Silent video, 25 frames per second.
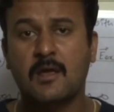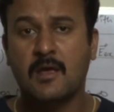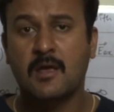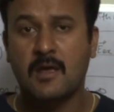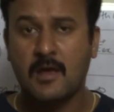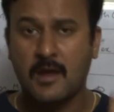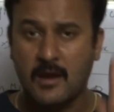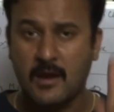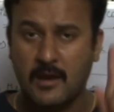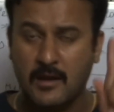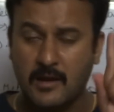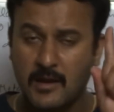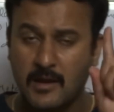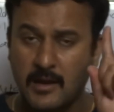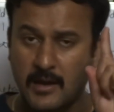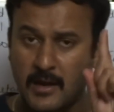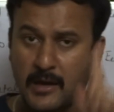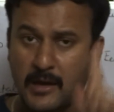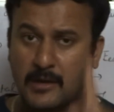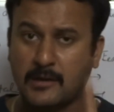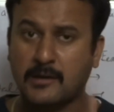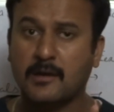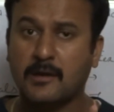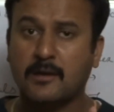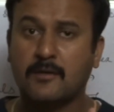and
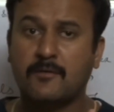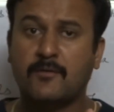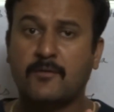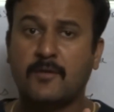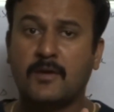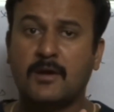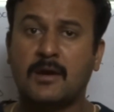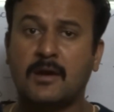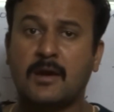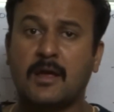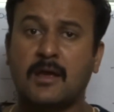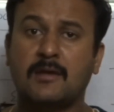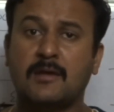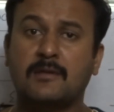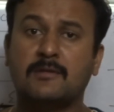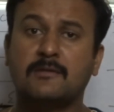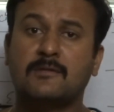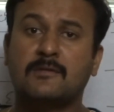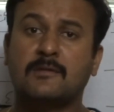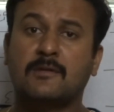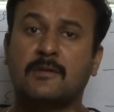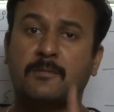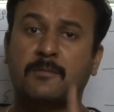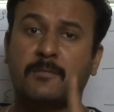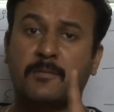electric field lines
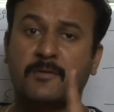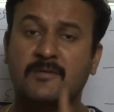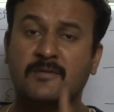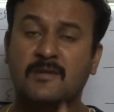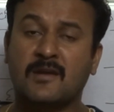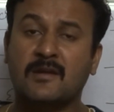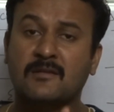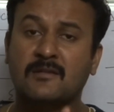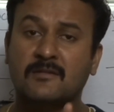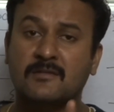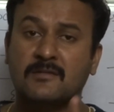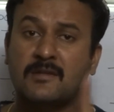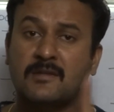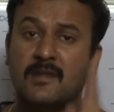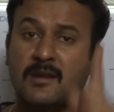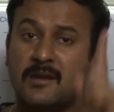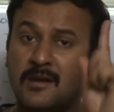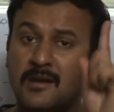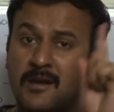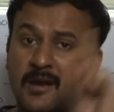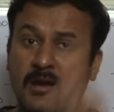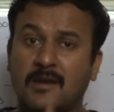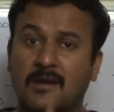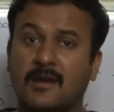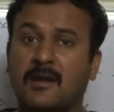represents the
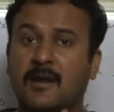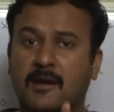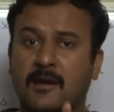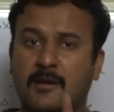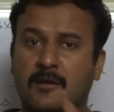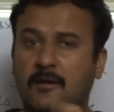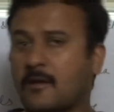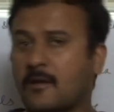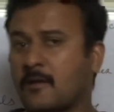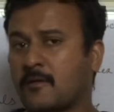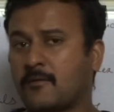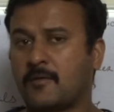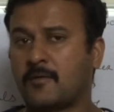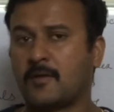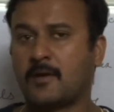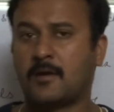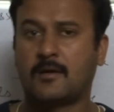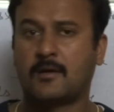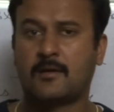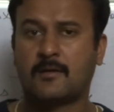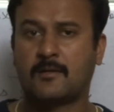net electric field.